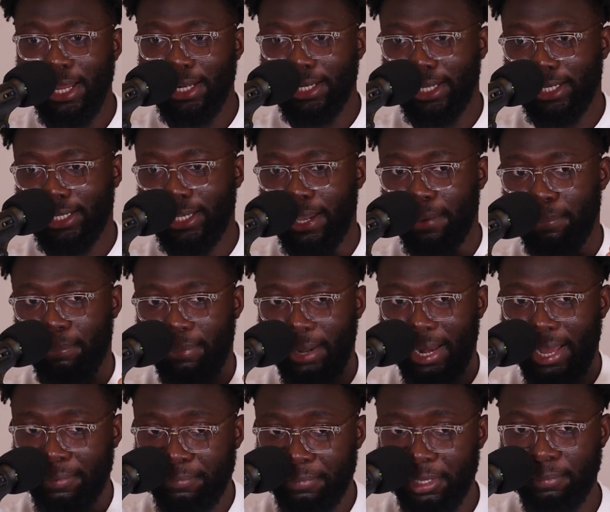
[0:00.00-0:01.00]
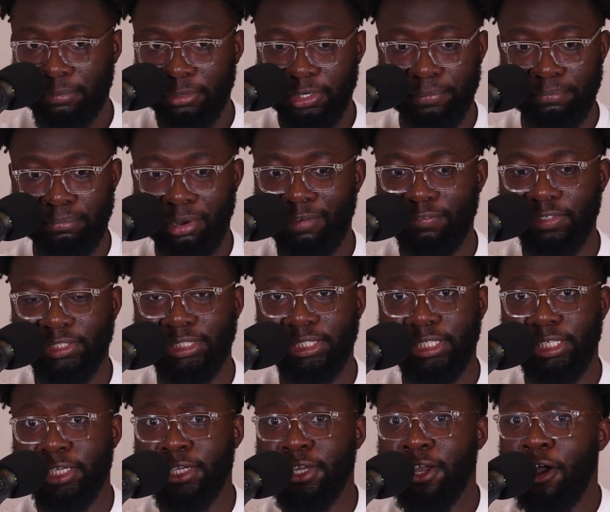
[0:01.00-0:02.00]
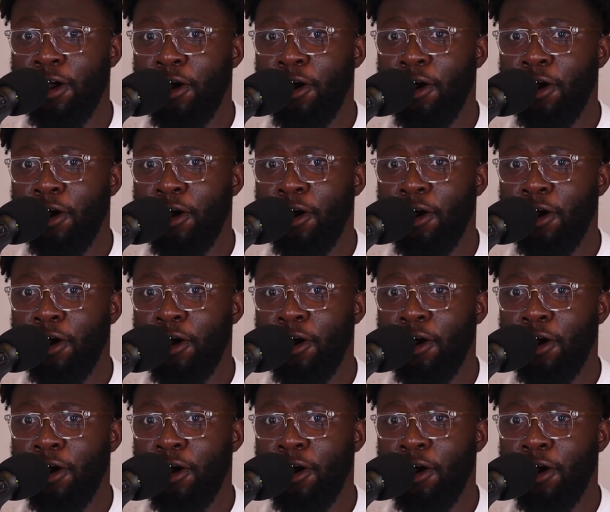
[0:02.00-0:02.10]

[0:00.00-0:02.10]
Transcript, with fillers: that kept black people in poverty